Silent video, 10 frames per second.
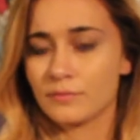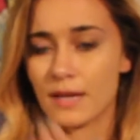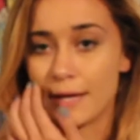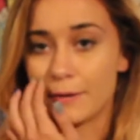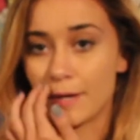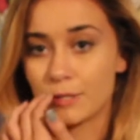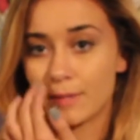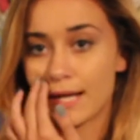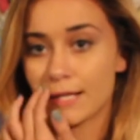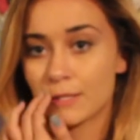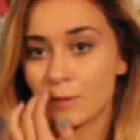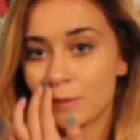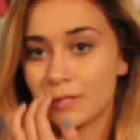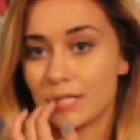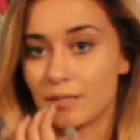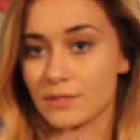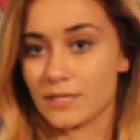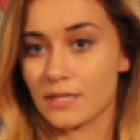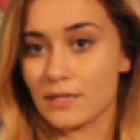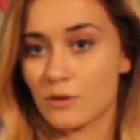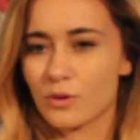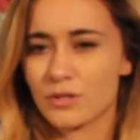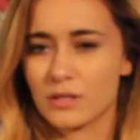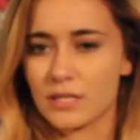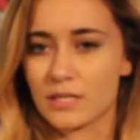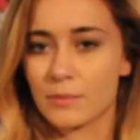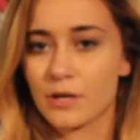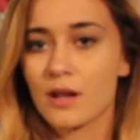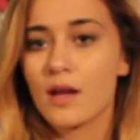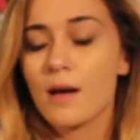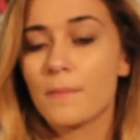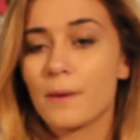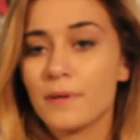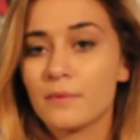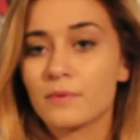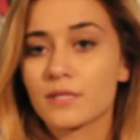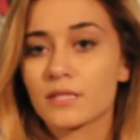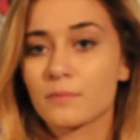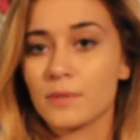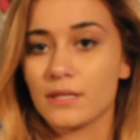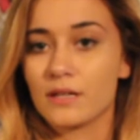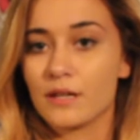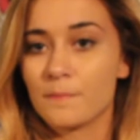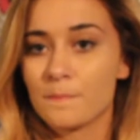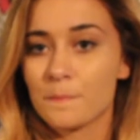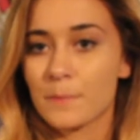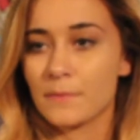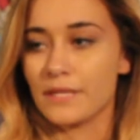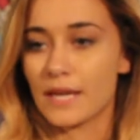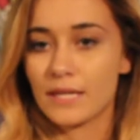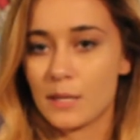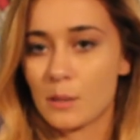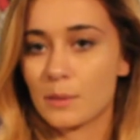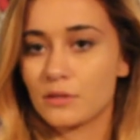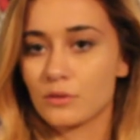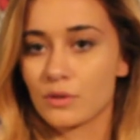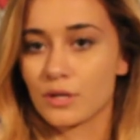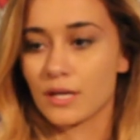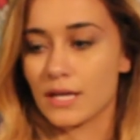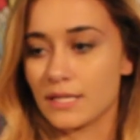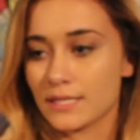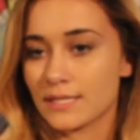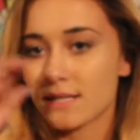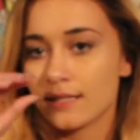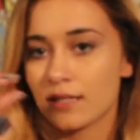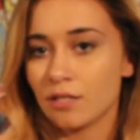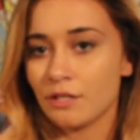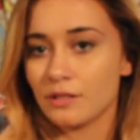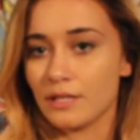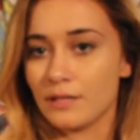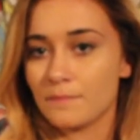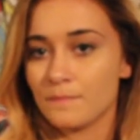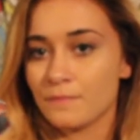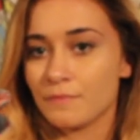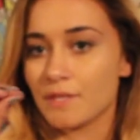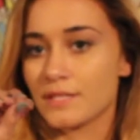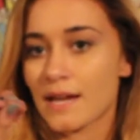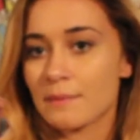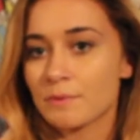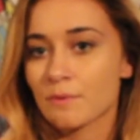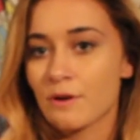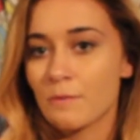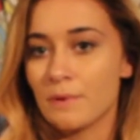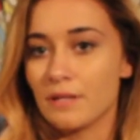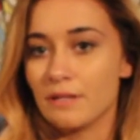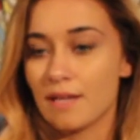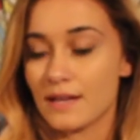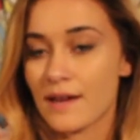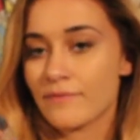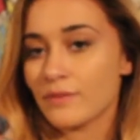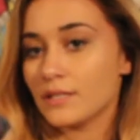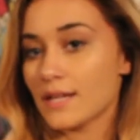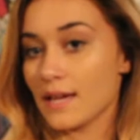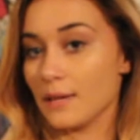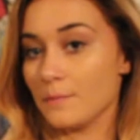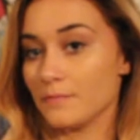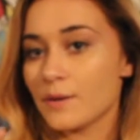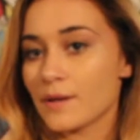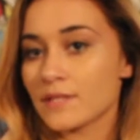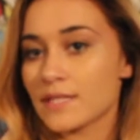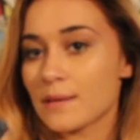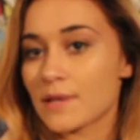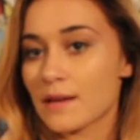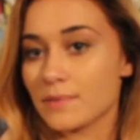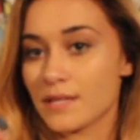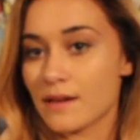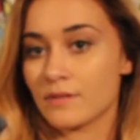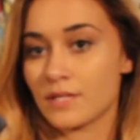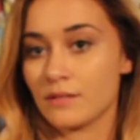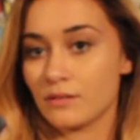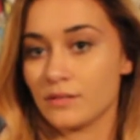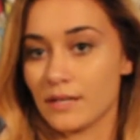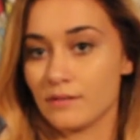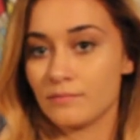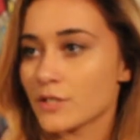I graduated high school, and then I was or during the summer, but people would still be there yanking on the door, and it says clearly the times were open, and every day it would have the same times every single day.